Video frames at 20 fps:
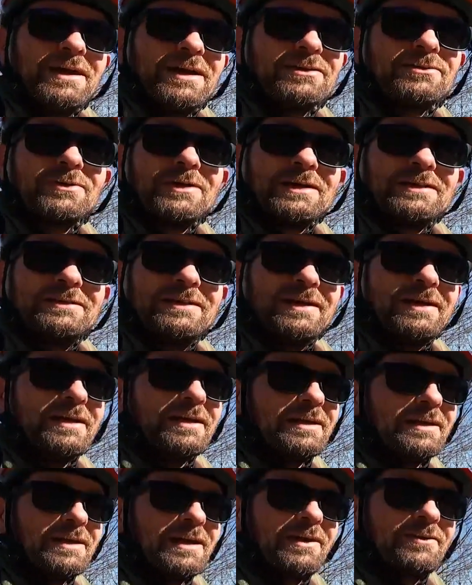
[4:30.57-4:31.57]
That's what I
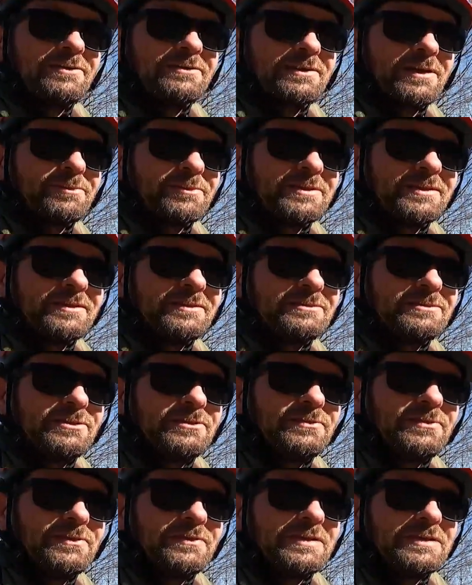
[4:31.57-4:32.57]
did. I was up to
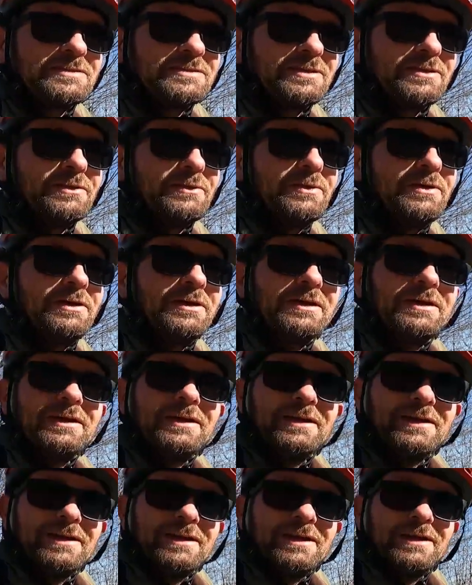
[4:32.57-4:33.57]
252,
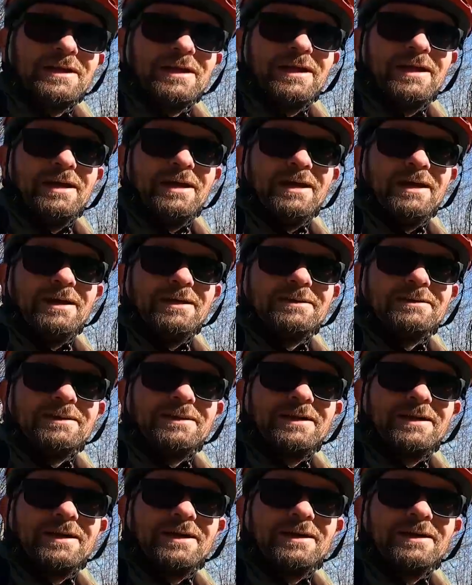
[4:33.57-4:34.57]

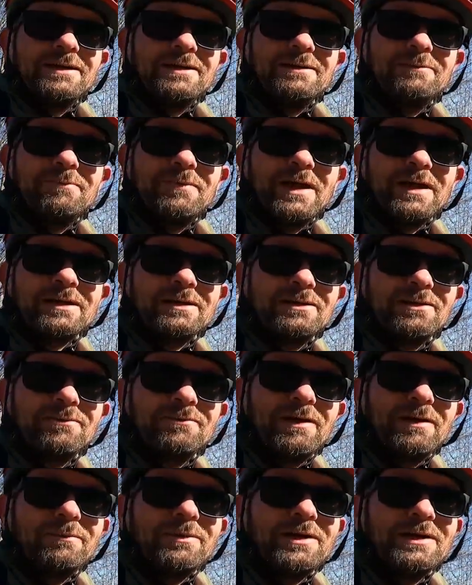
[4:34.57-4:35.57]
and uh, back in
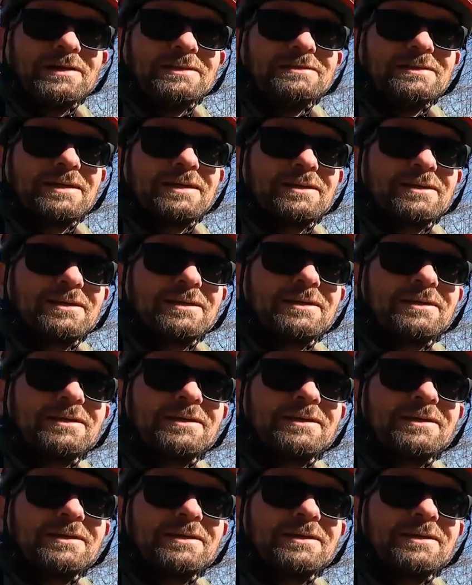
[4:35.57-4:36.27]
November, I was like